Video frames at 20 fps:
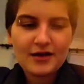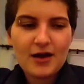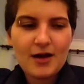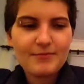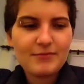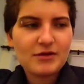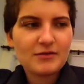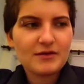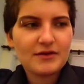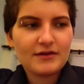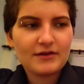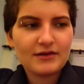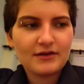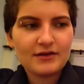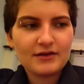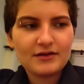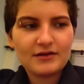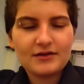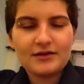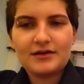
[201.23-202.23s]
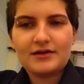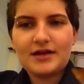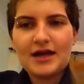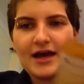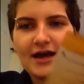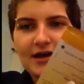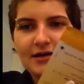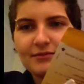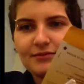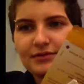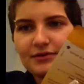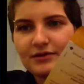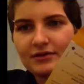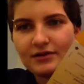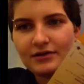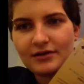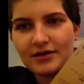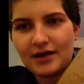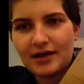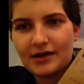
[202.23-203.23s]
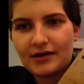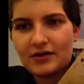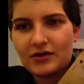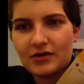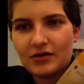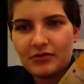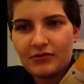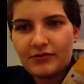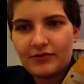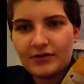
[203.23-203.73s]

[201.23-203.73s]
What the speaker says: comes with a tab that you take off,